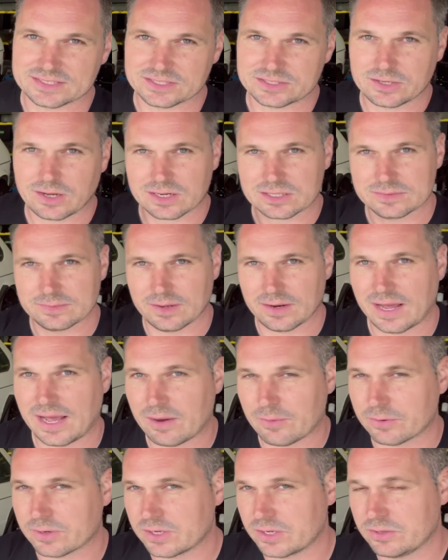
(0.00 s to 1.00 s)
I talked about
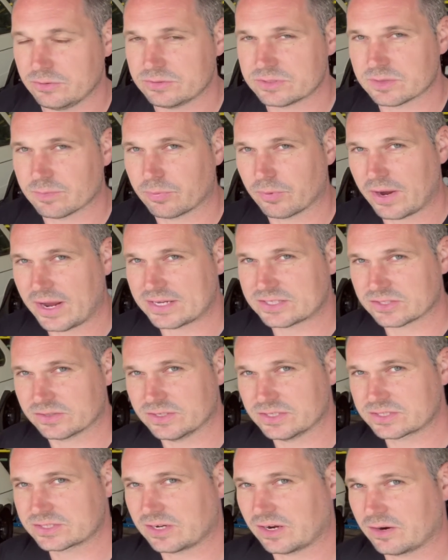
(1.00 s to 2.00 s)
how we're going to use the brakes on
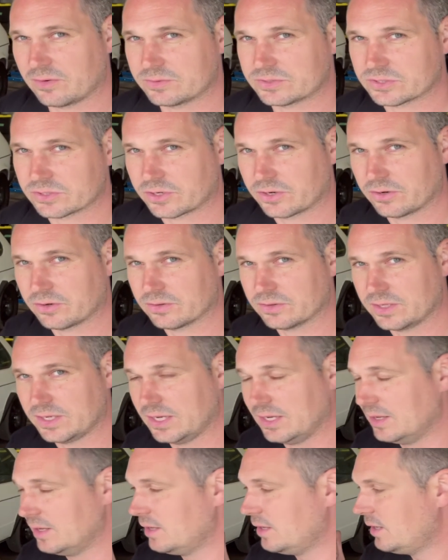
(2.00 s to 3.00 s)
this car, which are
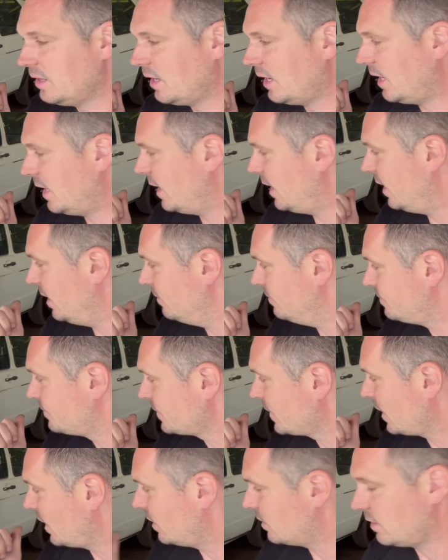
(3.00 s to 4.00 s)
currently
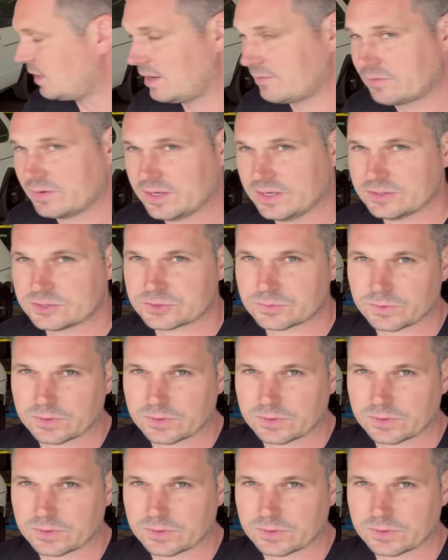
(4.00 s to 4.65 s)
11 inch.